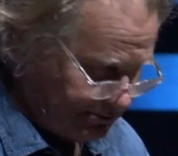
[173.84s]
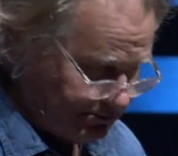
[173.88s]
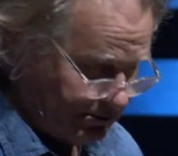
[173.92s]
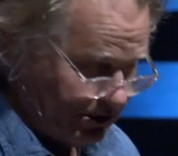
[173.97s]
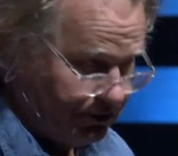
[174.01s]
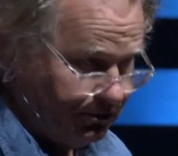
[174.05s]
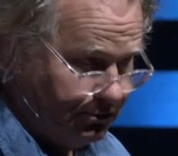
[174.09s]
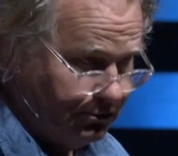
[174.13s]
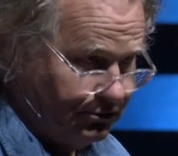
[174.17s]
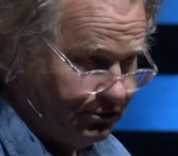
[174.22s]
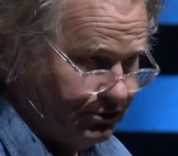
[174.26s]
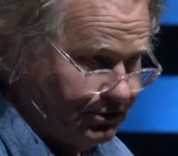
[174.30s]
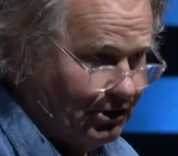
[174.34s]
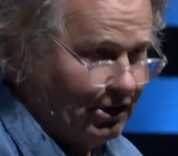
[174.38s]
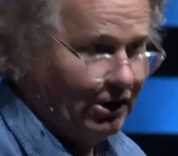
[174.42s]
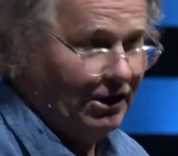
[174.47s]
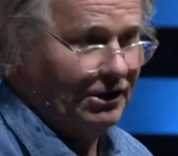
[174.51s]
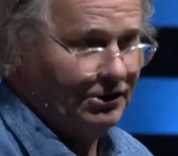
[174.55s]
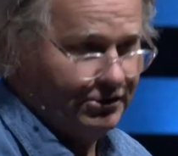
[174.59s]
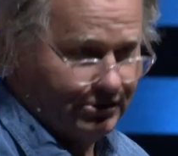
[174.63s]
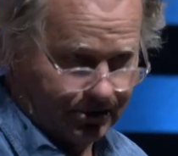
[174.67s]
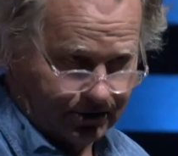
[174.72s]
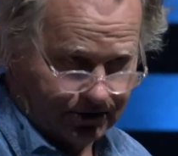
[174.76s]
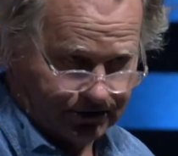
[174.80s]
my own
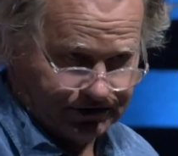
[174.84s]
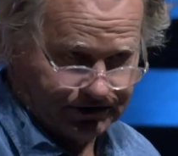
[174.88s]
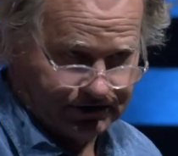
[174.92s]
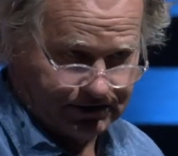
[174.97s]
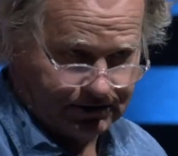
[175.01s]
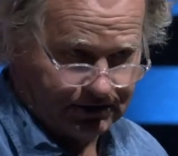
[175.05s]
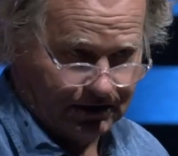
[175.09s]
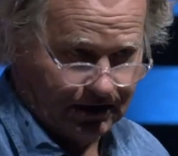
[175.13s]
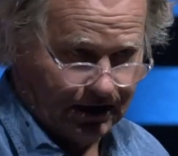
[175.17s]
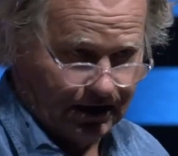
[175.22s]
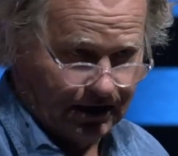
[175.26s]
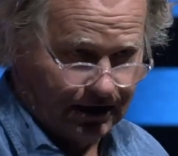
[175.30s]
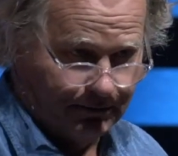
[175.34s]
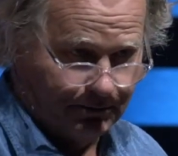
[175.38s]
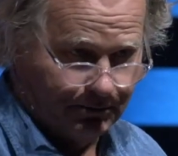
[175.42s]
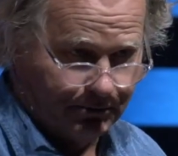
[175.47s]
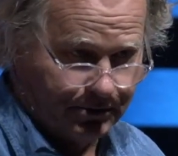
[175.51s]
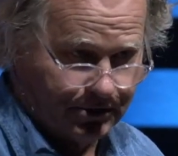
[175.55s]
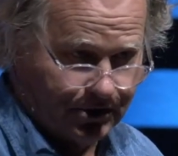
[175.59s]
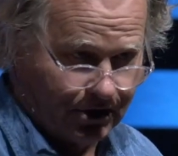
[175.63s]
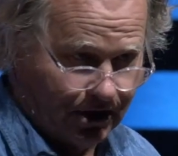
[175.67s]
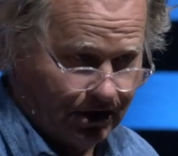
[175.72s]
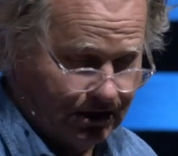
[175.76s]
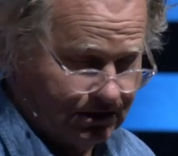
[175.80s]
daughter's
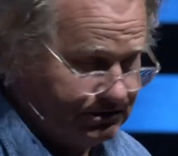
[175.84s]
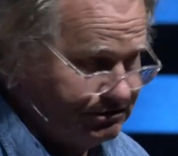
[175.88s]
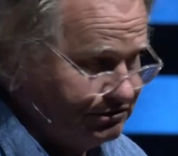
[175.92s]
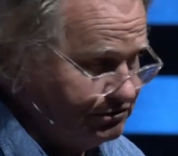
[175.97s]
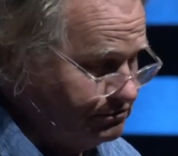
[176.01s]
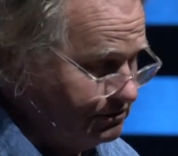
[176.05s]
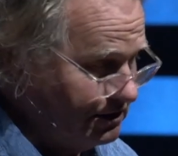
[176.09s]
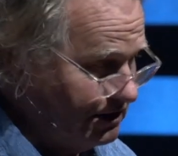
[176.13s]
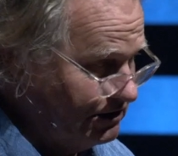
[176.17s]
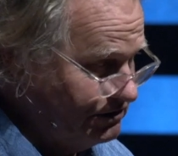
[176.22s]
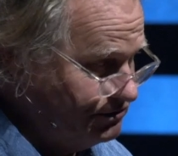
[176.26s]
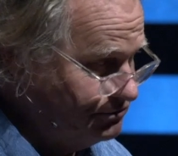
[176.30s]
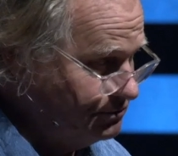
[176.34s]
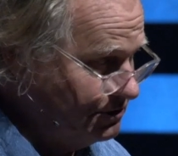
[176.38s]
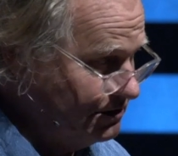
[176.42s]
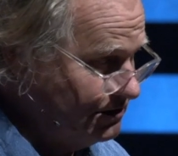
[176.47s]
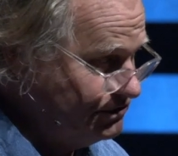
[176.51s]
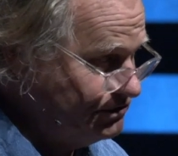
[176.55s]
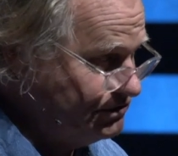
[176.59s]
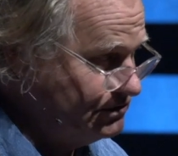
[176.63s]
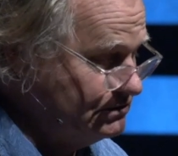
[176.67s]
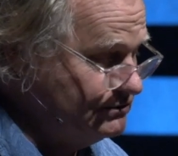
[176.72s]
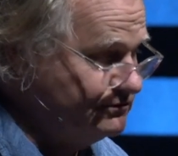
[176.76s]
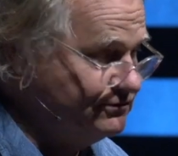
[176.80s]
college
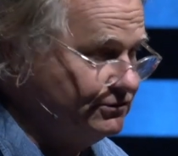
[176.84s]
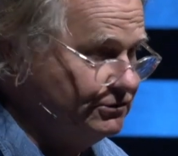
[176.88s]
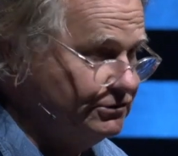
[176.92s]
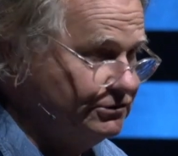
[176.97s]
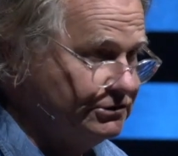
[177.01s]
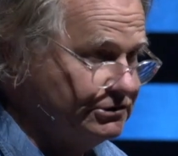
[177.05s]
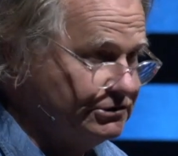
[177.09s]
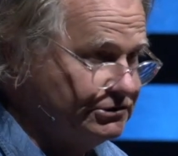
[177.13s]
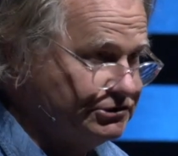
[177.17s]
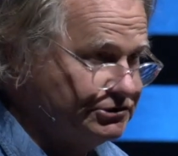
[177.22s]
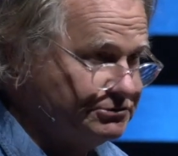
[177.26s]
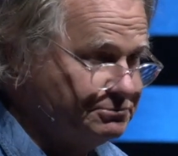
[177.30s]
graduation a few years